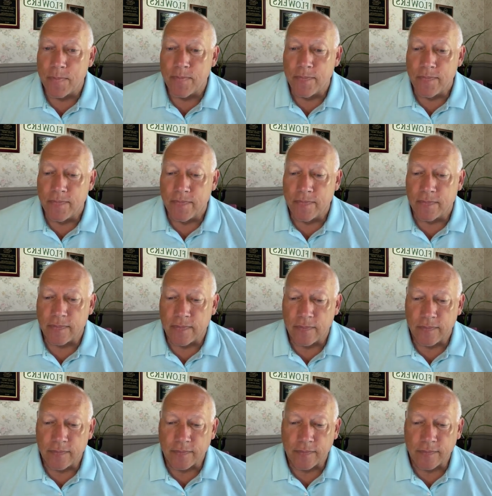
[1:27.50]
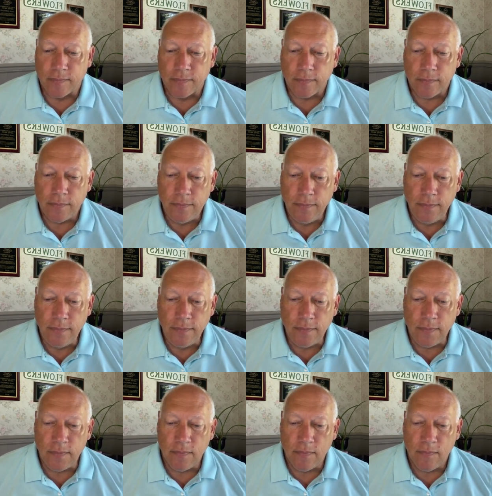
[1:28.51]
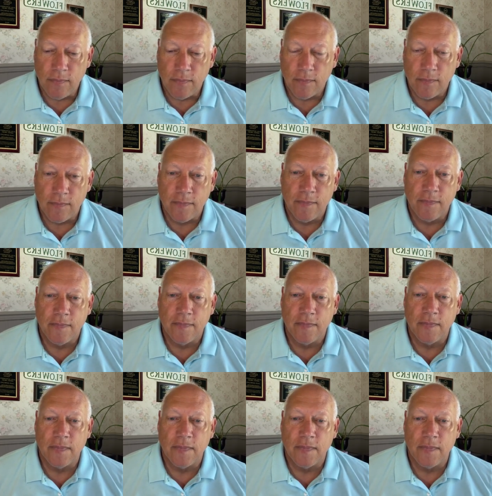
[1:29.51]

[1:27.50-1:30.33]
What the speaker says: (no one is talking)